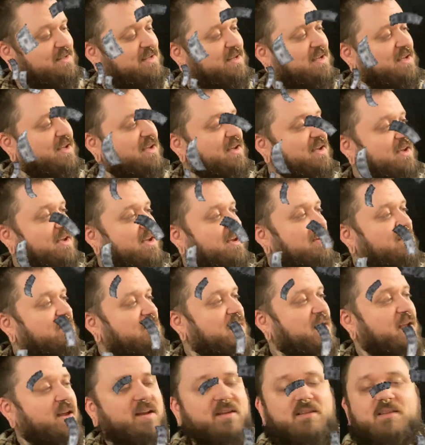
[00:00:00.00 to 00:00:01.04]

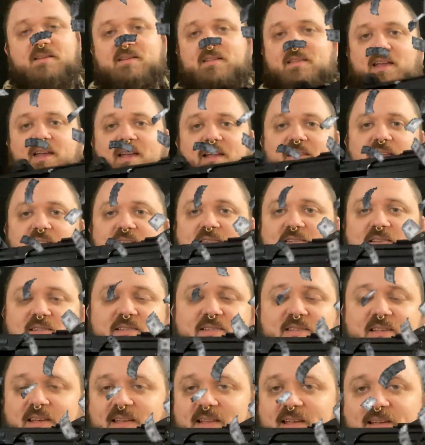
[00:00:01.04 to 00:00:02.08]
But yeah, other than that, that's
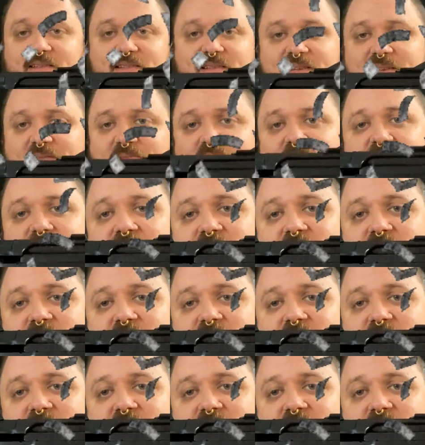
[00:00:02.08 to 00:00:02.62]
just it. That's it.